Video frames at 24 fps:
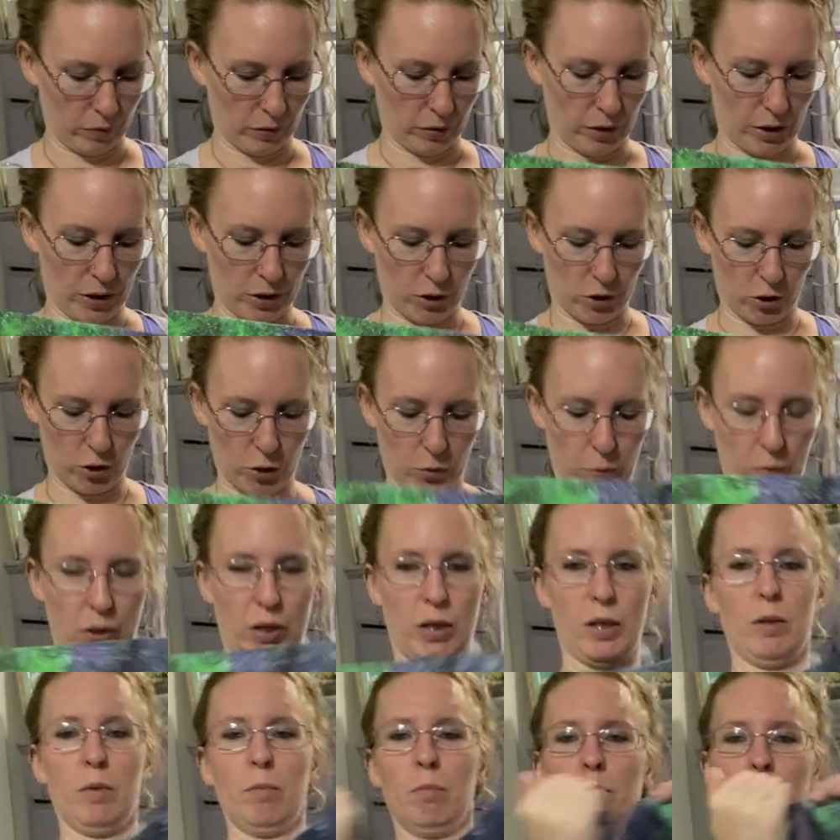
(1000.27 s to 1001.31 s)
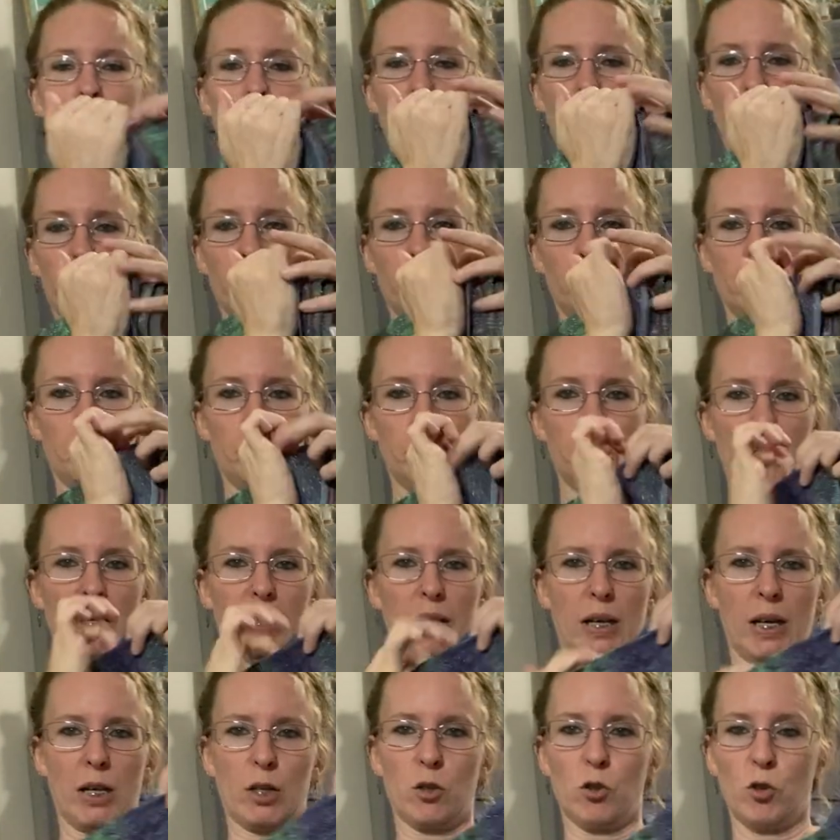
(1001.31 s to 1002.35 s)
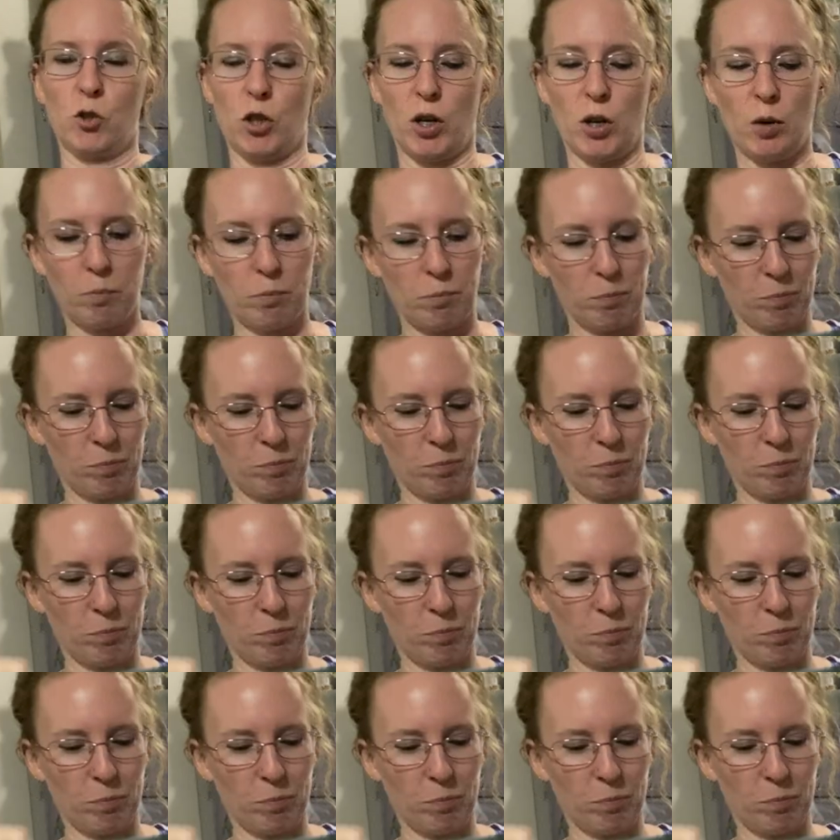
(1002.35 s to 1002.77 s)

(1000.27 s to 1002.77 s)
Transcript: that's just me being extra.